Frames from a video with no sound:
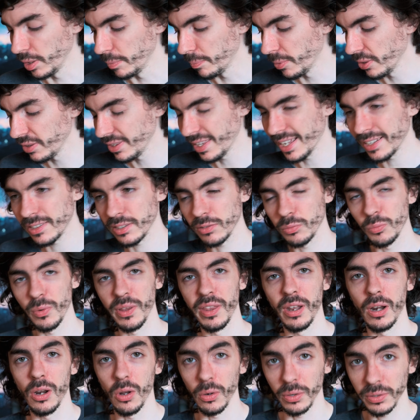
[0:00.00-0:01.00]
but that's
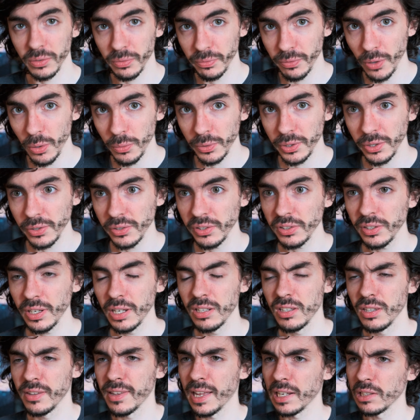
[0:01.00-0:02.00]
with a locked focus
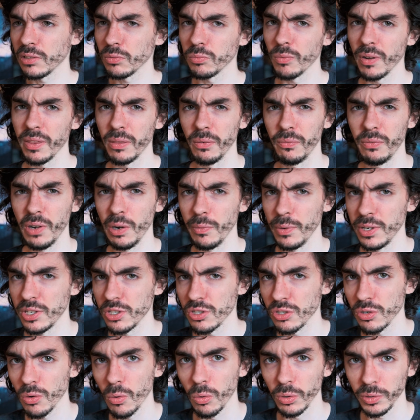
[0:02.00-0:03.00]
and that's with a very
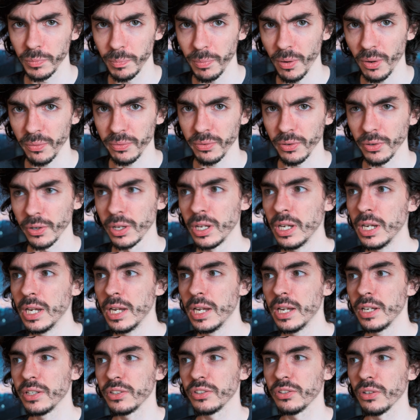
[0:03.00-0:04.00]
short buffer,
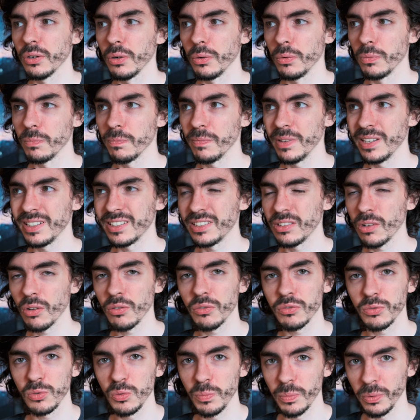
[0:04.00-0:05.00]
so it's
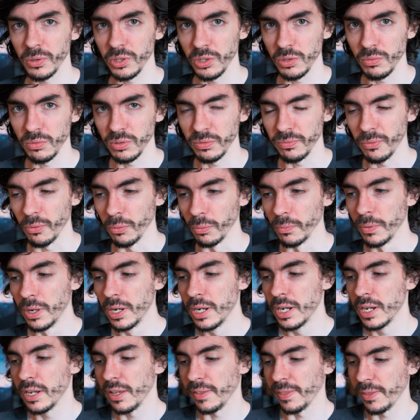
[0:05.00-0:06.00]
not super useful.
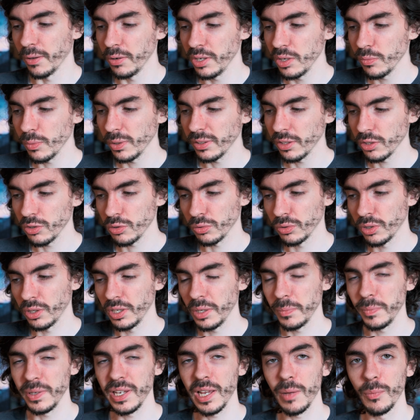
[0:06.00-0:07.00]
The only way that you're going
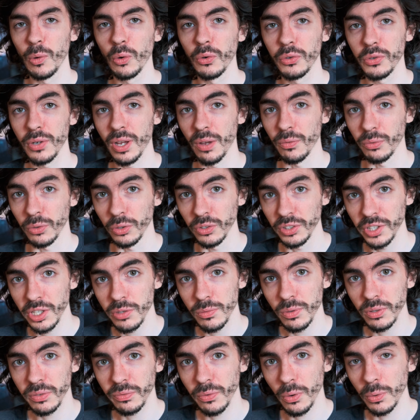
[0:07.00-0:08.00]
to be able to have
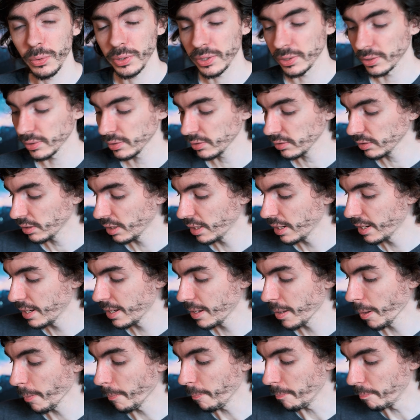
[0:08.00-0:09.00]
continuous focus,
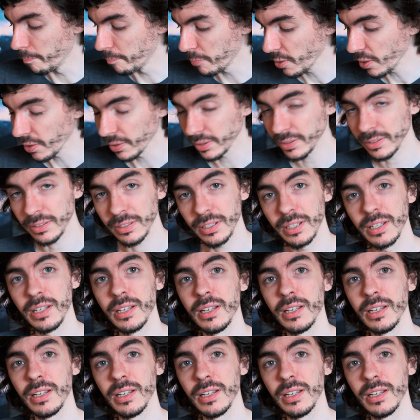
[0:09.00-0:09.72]
but